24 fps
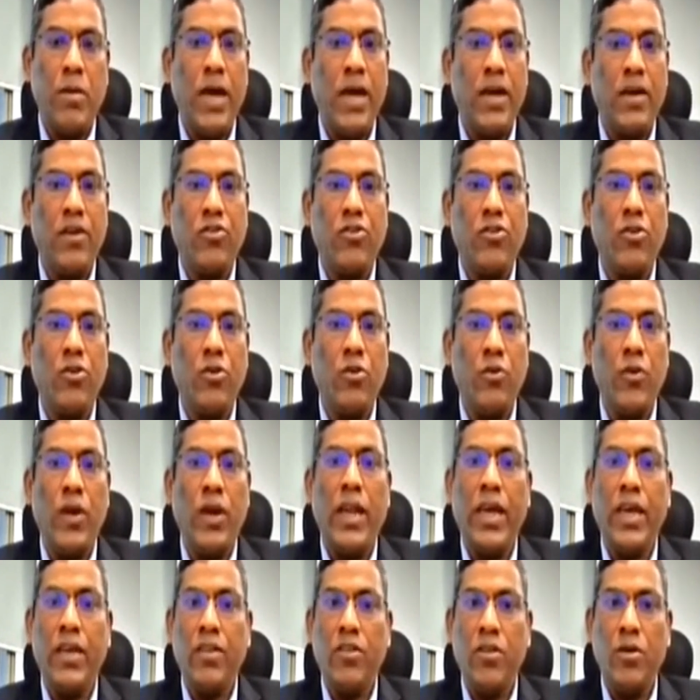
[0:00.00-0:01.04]
banks,
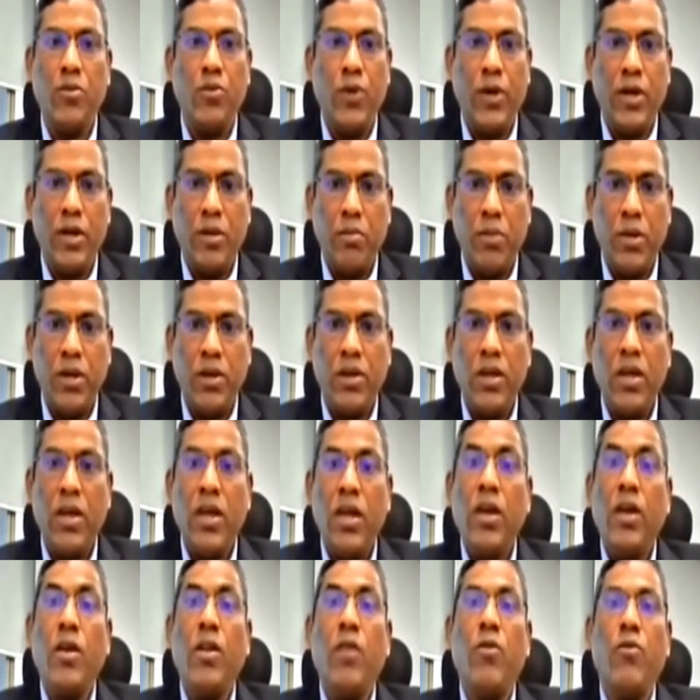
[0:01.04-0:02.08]
we like them quite a bit.
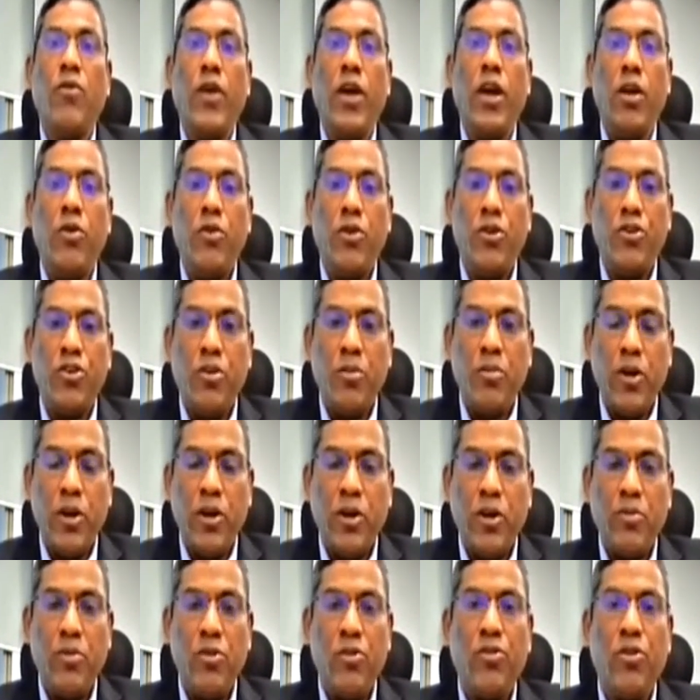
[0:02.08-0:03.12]
Valuation
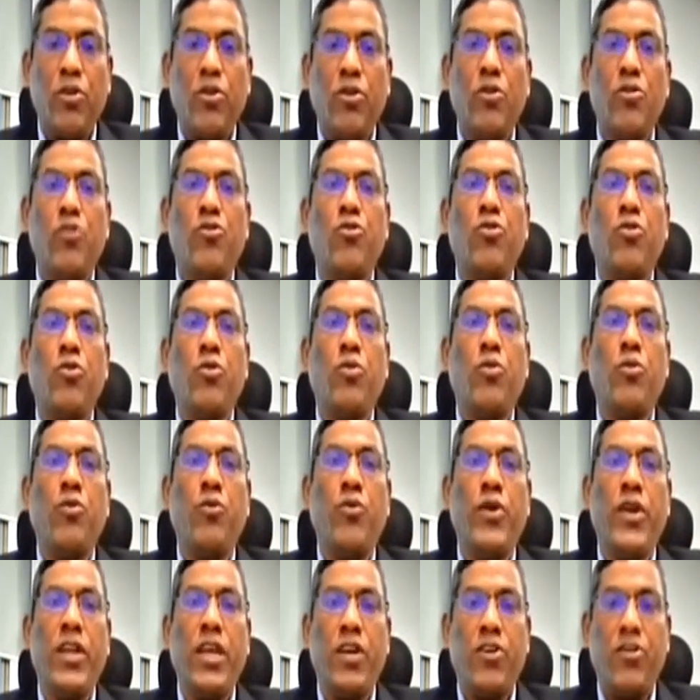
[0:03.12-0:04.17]
multiples are also
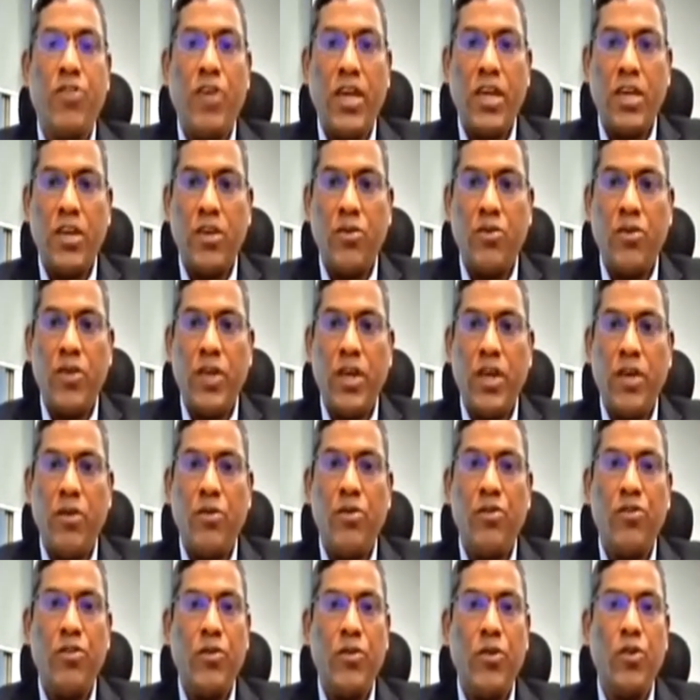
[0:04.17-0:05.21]
very attractive there,
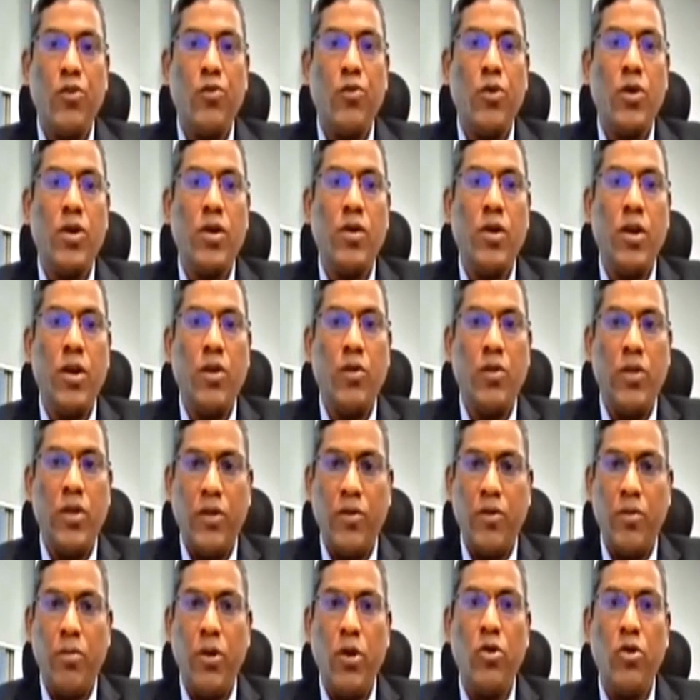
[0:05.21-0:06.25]
vis-a-vis what
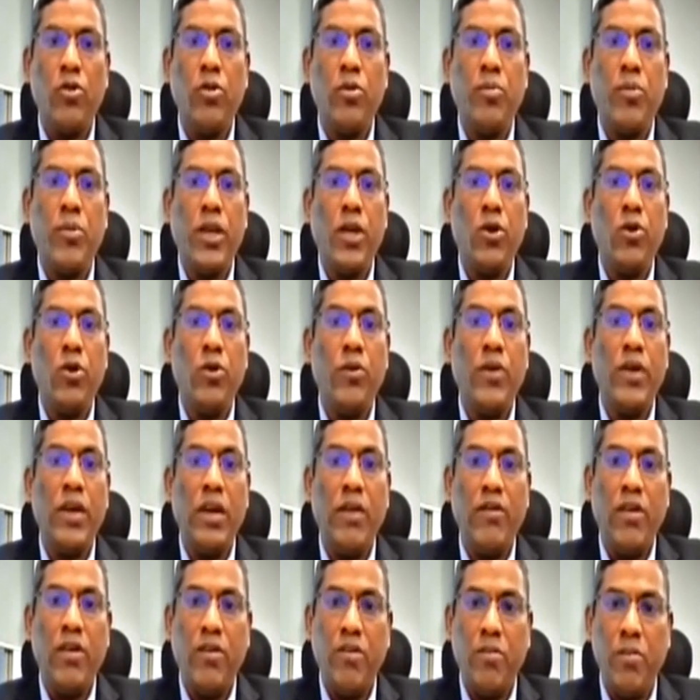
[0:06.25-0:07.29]
they are below the pre-COVID
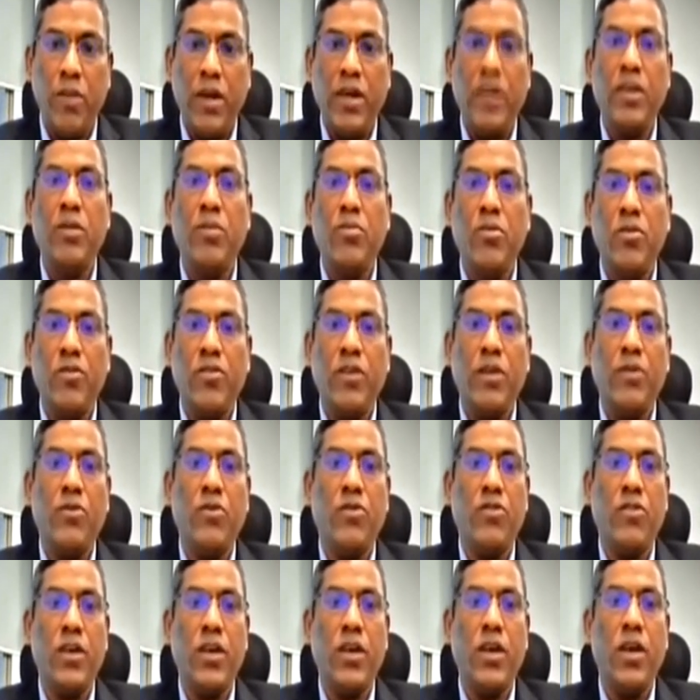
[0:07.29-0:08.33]
level of multiples, I
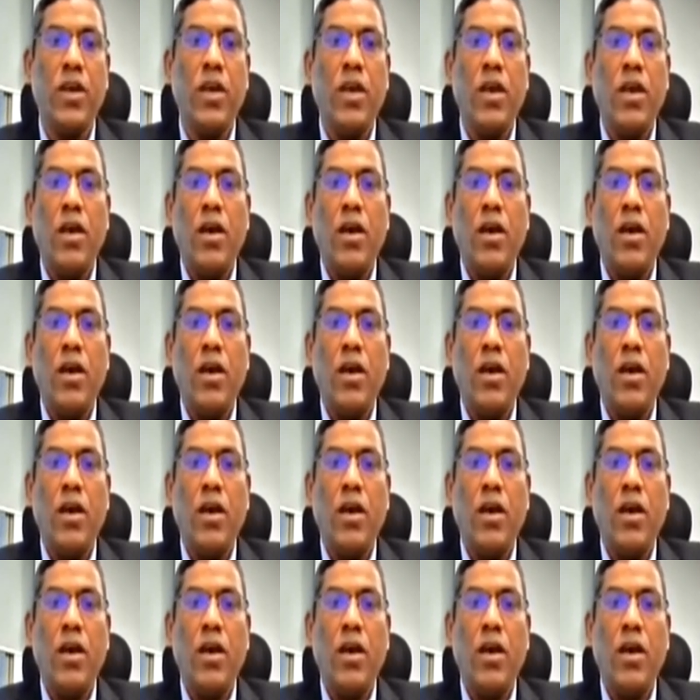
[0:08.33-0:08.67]
would say.